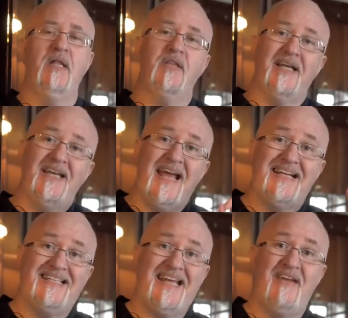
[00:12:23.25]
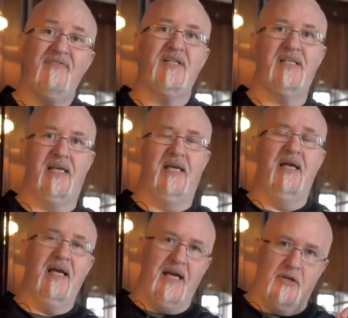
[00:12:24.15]
The connectivity
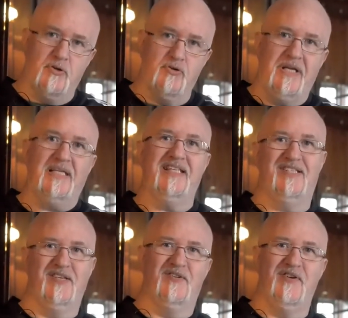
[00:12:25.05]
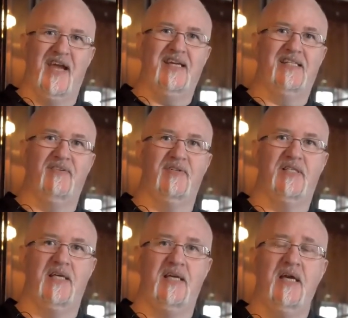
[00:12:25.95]
increases the
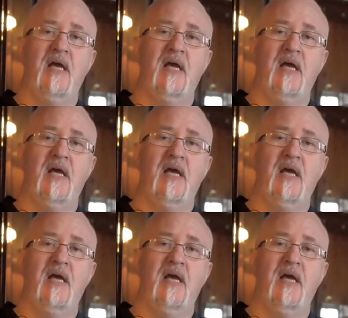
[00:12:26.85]
creativity,